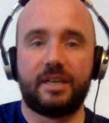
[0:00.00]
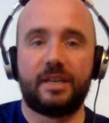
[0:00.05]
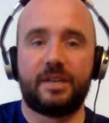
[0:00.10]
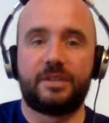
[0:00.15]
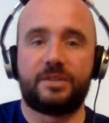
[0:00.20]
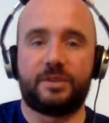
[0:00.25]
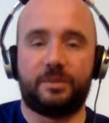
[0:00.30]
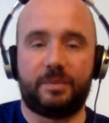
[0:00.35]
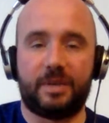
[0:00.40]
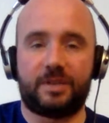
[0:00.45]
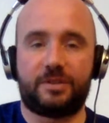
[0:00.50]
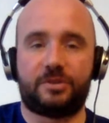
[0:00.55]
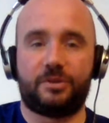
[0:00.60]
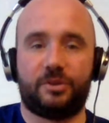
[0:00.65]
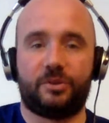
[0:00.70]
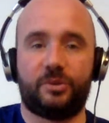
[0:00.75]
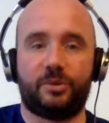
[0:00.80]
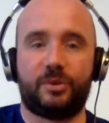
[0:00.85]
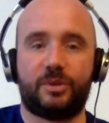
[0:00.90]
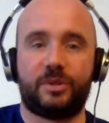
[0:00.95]
so make
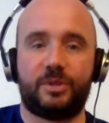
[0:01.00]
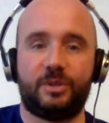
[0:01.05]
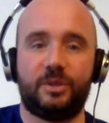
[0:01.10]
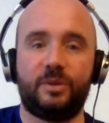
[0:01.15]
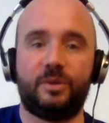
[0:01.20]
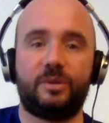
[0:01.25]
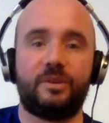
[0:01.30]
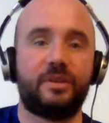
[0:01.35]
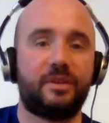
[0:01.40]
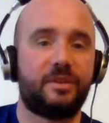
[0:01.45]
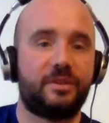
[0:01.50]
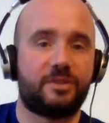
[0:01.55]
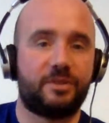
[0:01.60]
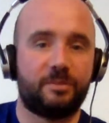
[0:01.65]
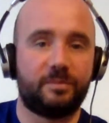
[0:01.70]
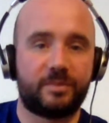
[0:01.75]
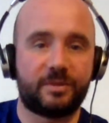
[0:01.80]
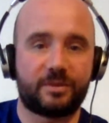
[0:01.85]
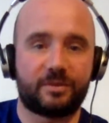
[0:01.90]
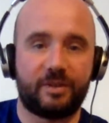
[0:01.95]
sure you
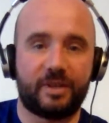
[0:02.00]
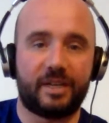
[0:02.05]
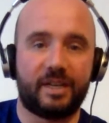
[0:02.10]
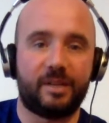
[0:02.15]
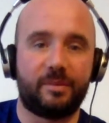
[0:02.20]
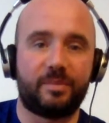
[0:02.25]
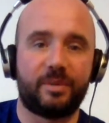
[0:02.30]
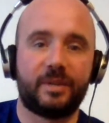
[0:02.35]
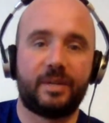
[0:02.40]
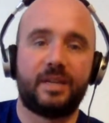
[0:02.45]
subscribe